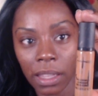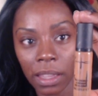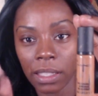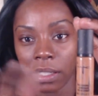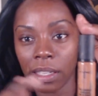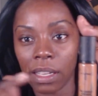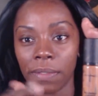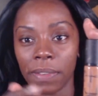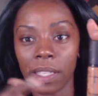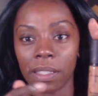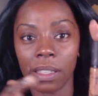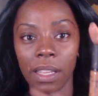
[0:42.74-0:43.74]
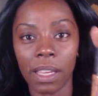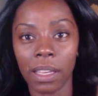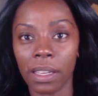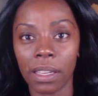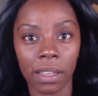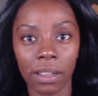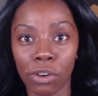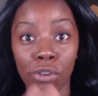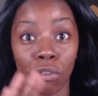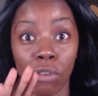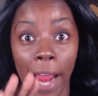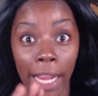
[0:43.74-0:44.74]
This stuff is like
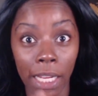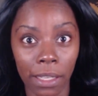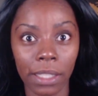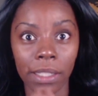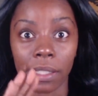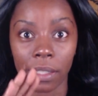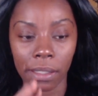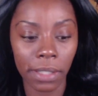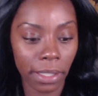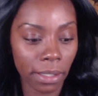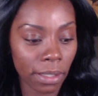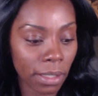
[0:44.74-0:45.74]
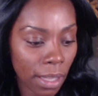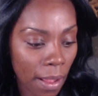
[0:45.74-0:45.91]
crack. It's serious.